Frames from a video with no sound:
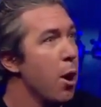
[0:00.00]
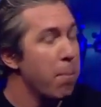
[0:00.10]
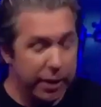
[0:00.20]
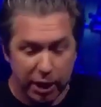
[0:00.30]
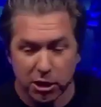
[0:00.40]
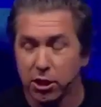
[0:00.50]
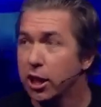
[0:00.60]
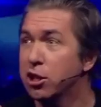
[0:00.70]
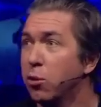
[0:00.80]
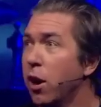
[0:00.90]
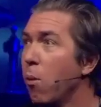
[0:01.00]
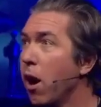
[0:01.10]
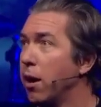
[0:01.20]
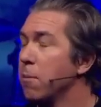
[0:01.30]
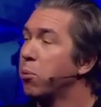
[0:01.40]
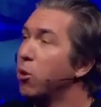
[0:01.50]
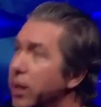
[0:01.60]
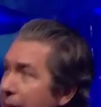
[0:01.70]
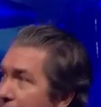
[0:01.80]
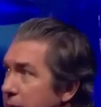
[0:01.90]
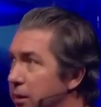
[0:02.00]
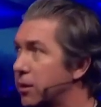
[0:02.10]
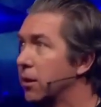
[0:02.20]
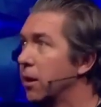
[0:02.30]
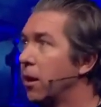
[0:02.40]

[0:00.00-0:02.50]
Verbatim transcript: But here's, here's what I want. Please